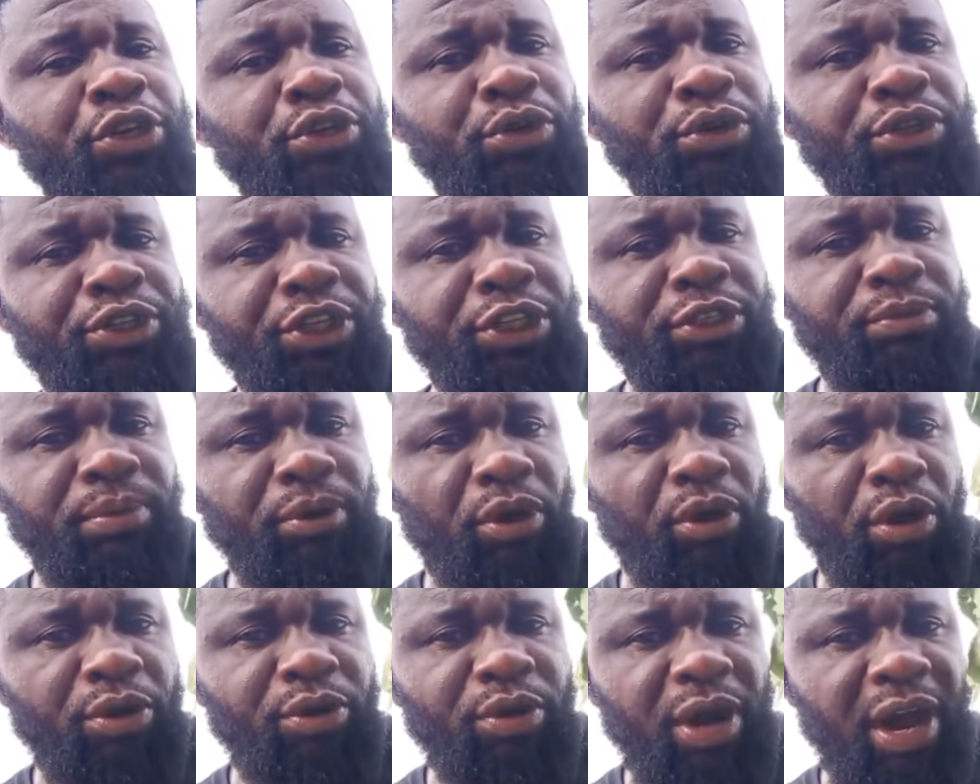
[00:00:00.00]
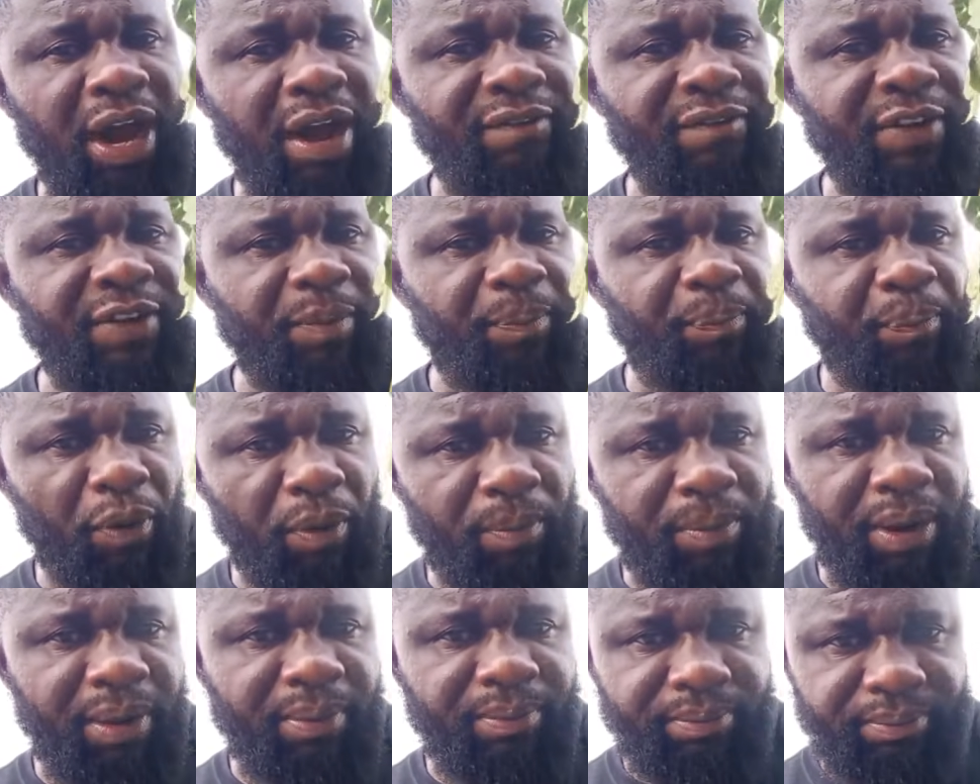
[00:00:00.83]
this because you have the
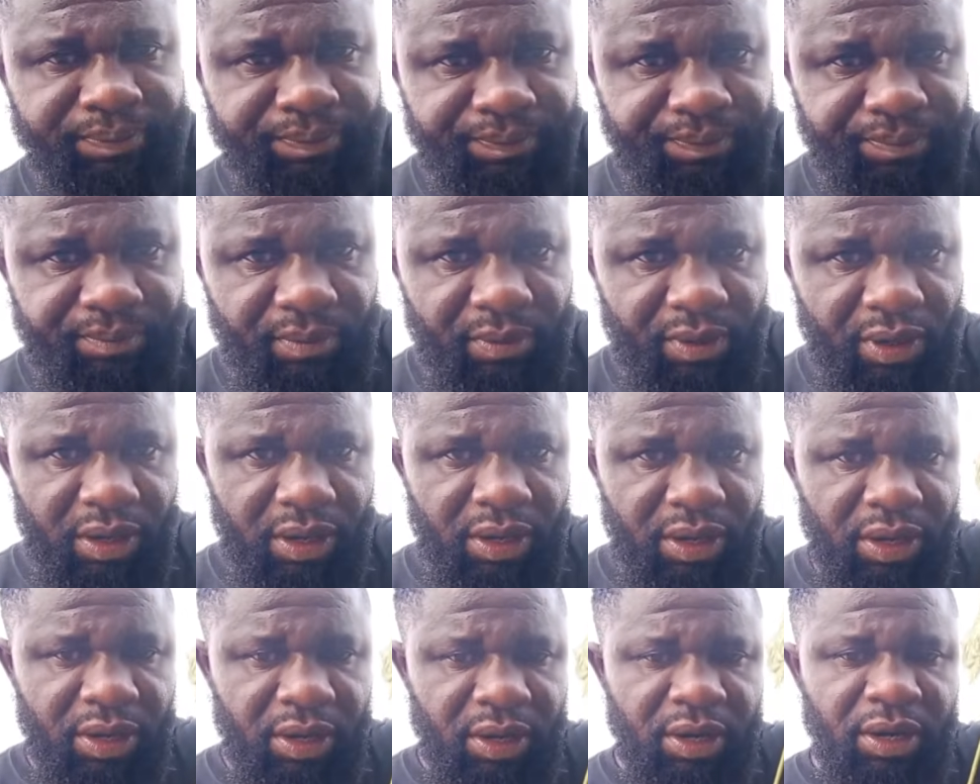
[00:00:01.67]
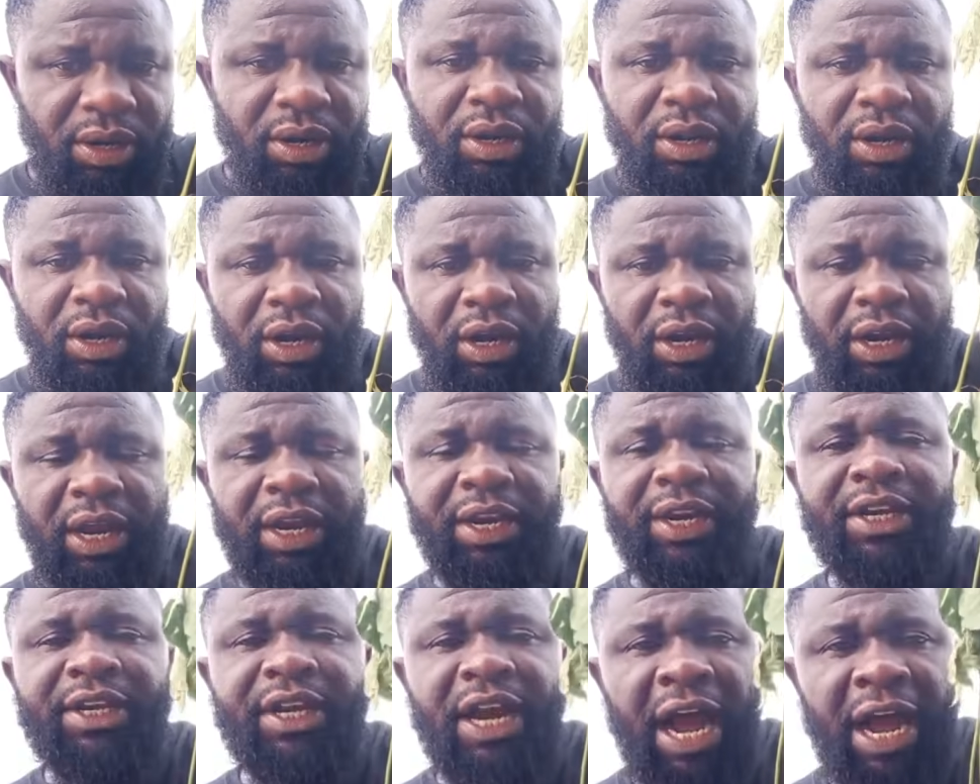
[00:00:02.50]
problem. Learn
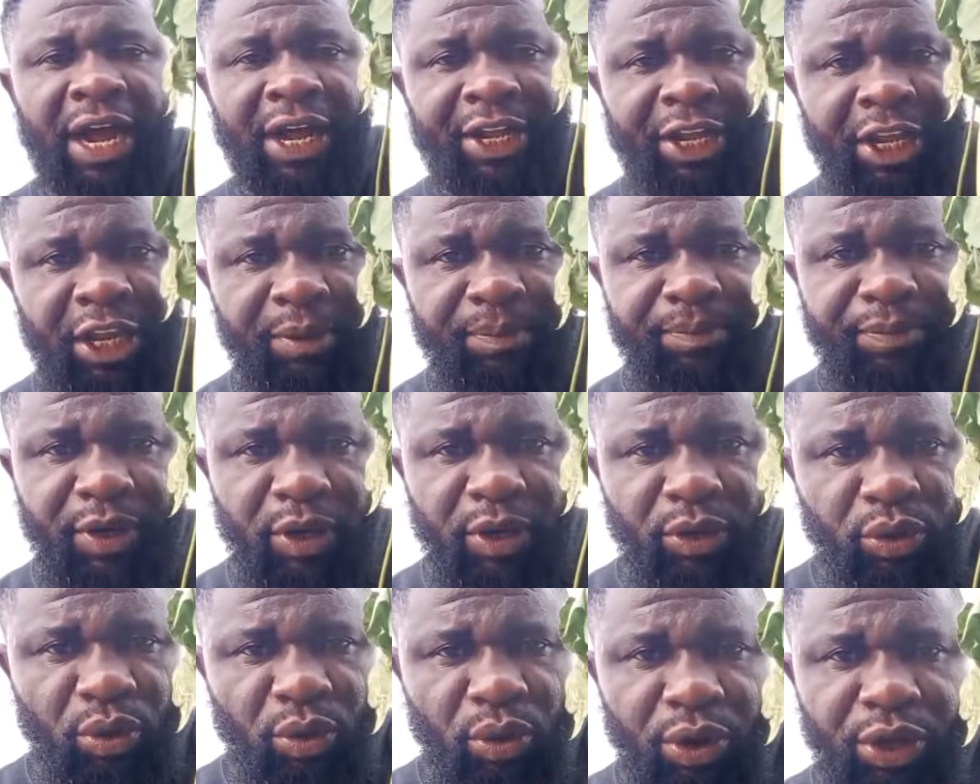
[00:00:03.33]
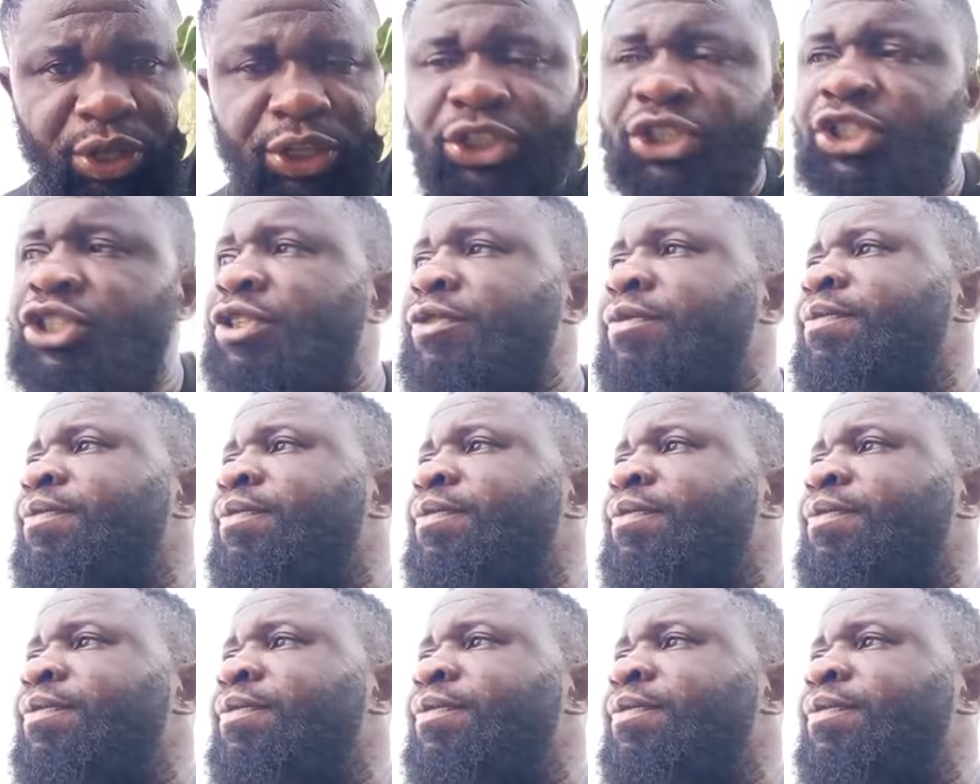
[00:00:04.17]
it and keep the knowledge